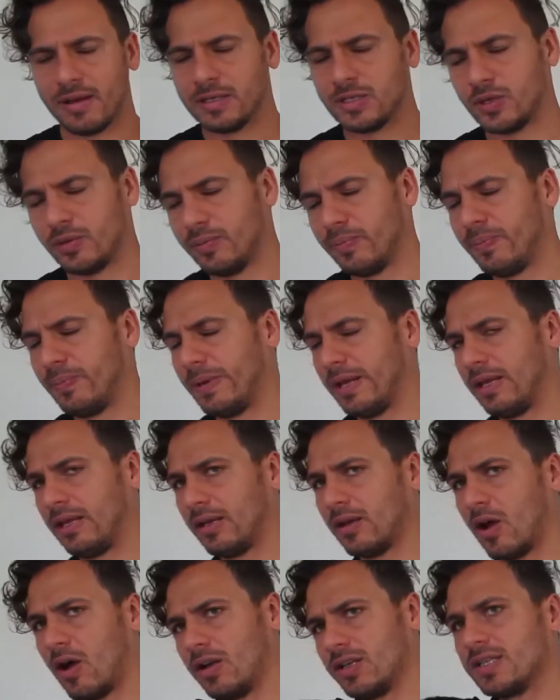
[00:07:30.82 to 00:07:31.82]
to be
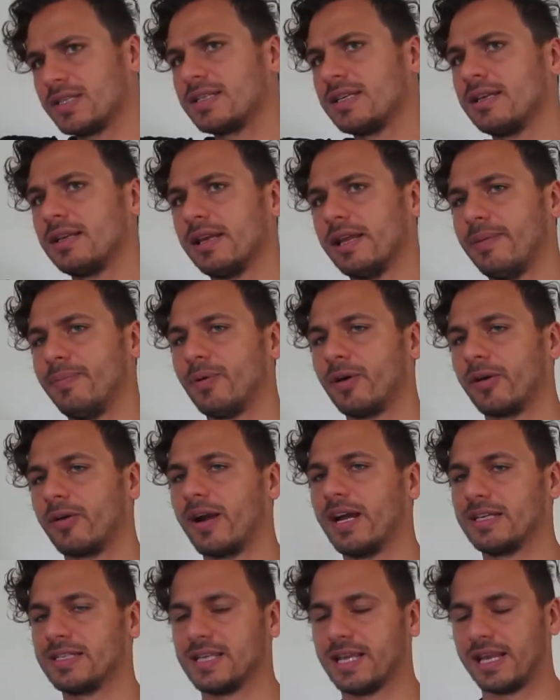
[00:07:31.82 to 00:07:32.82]
constantly
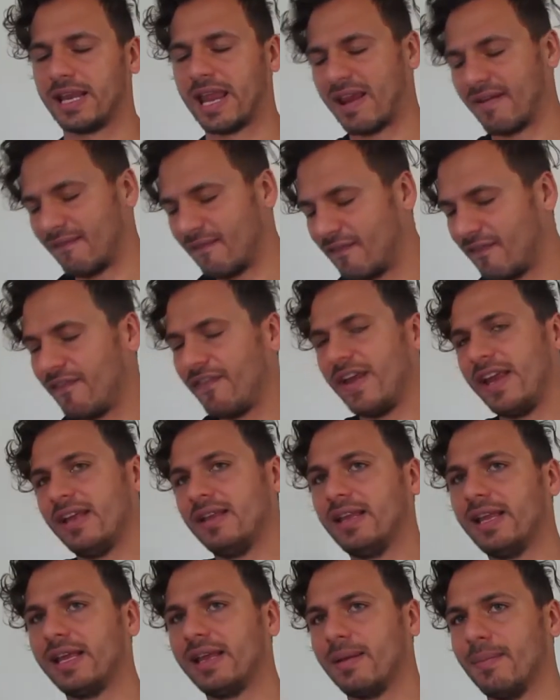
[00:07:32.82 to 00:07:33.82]
progressing and
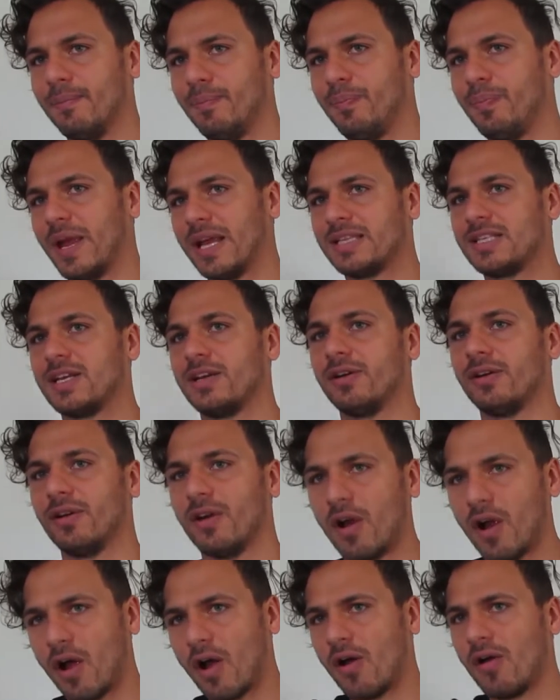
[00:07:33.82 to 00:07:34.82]
feeling better,
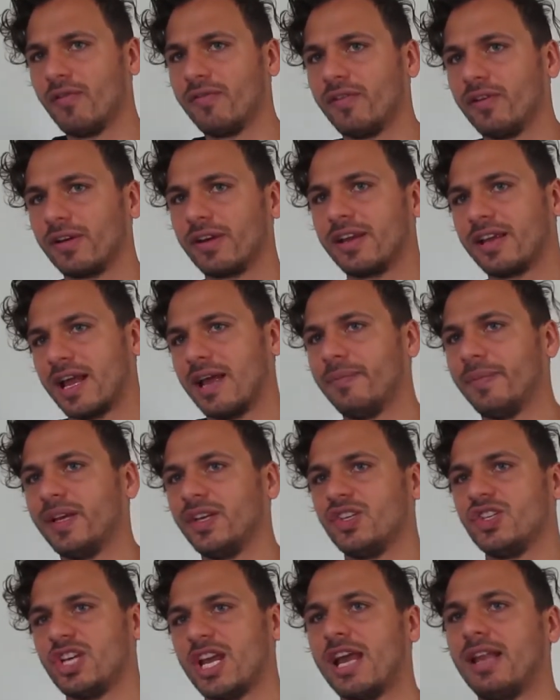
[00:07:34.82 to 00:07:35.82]

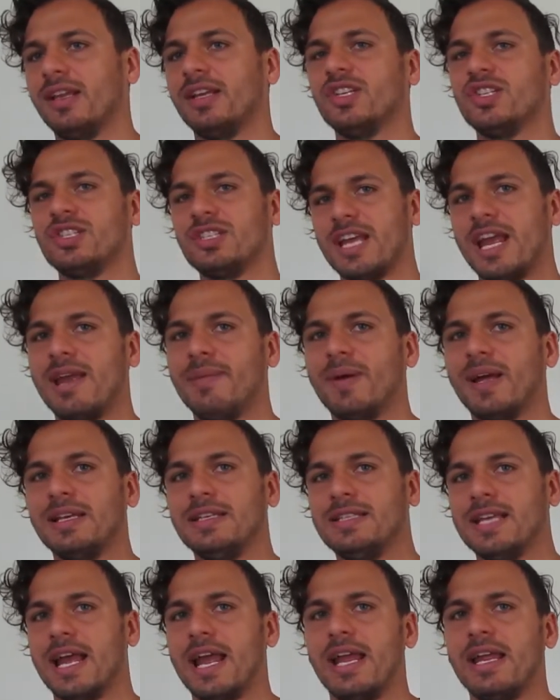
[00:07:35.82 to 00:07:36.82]
overcoming challenge day by
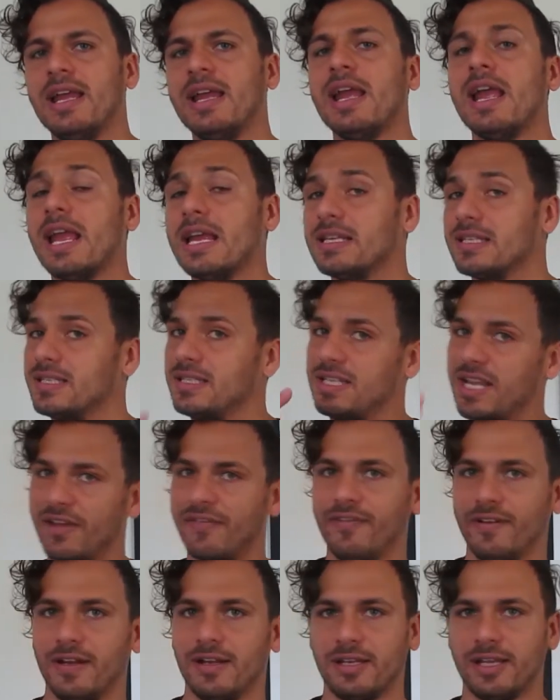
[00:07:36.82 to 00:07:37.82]
day is
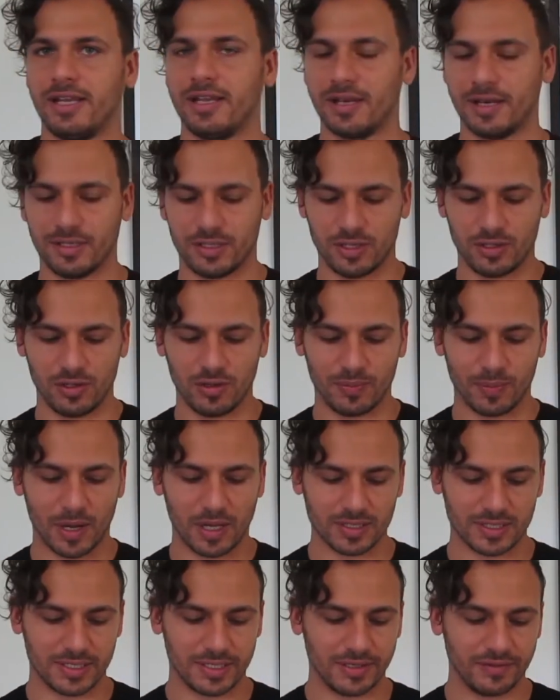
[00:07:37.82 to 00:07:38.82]
definitely gonna do you
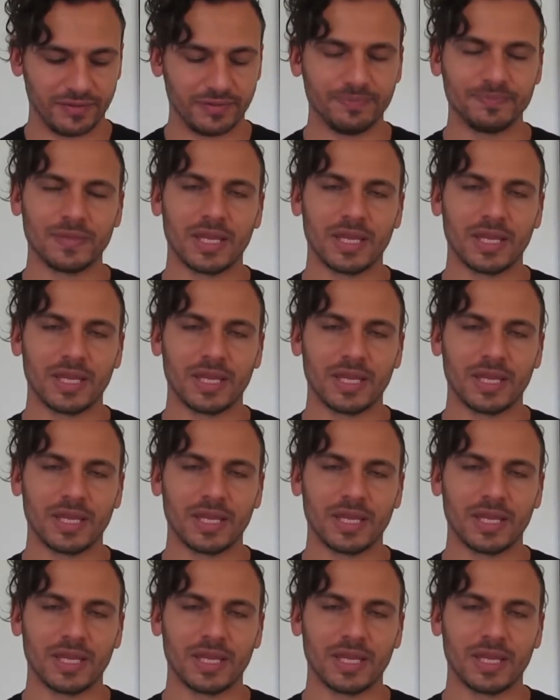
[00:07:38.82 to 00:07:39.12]
positive.